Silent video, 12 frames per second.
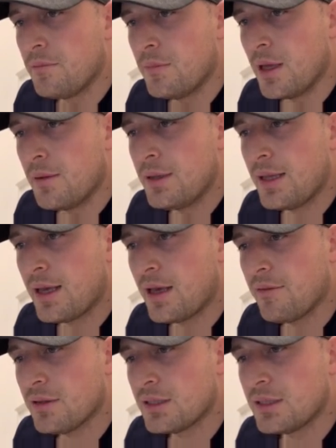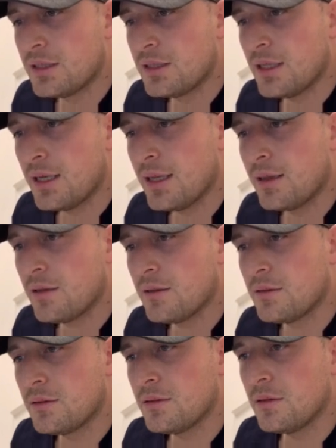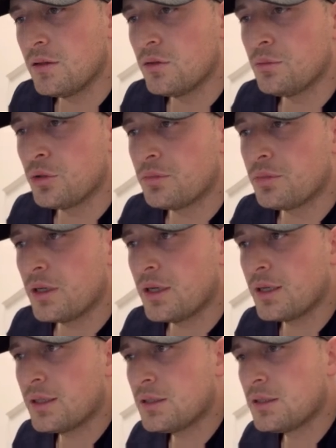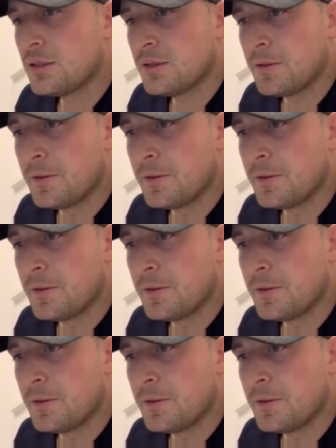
maybe they have a set. Load more products.